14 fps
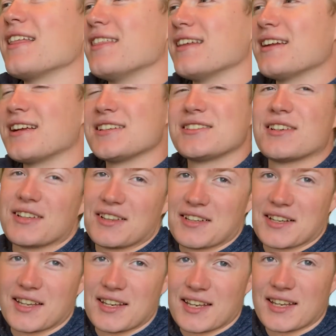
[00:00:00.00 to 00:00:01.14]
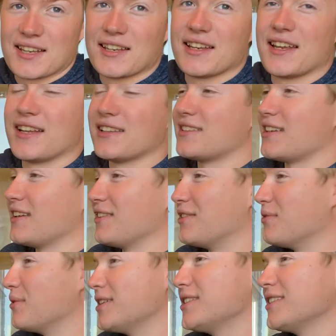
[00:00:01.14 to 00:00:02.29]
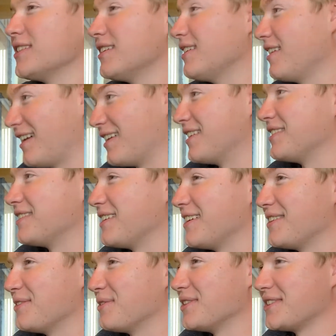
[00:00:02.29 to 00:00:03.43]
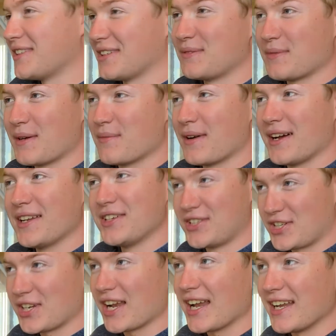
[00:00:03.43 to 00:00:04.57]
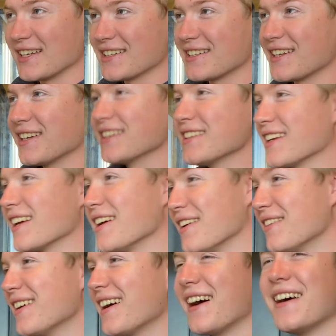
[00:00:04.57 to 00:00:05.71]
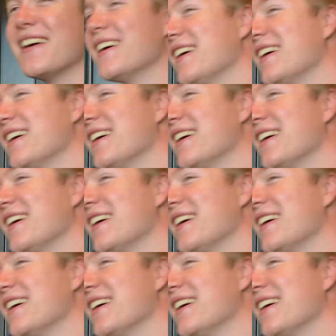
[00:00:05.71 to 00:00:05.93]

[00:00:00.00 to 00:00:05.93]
Then I started looking at in-state tuition and not in-state tuition, and my mind changed. I was like, here we go.